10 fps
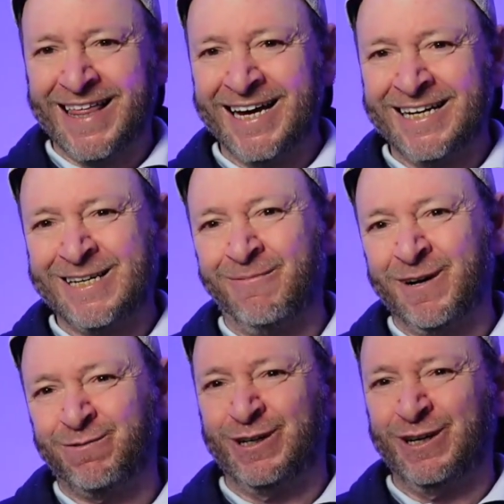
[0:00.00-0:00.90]
thanks so
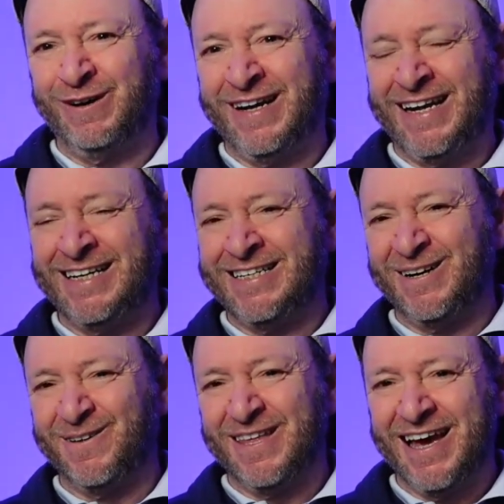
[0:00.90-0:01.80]
much for tuning
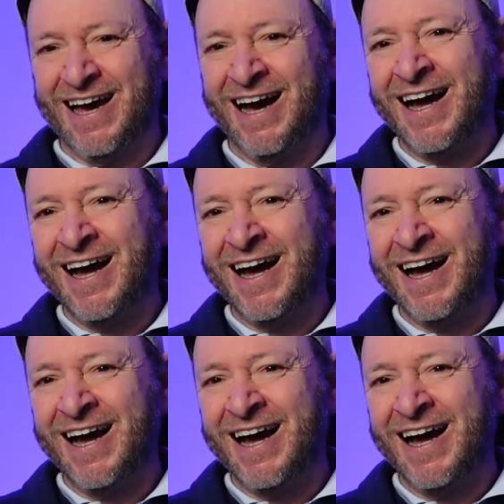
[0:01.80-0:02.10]
into the. Uh,